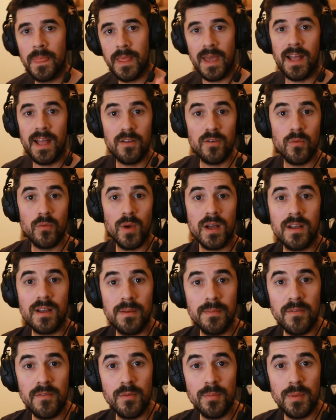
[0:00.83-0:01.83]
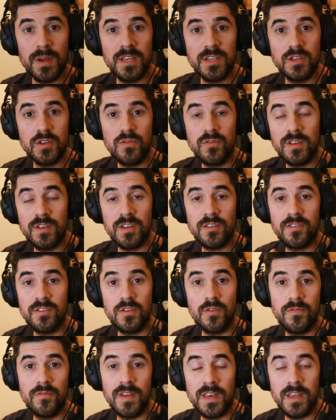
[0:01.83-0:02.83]
Hello, welcome everybody to this
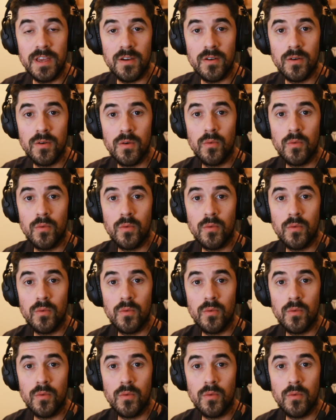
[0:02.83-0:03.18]
new video.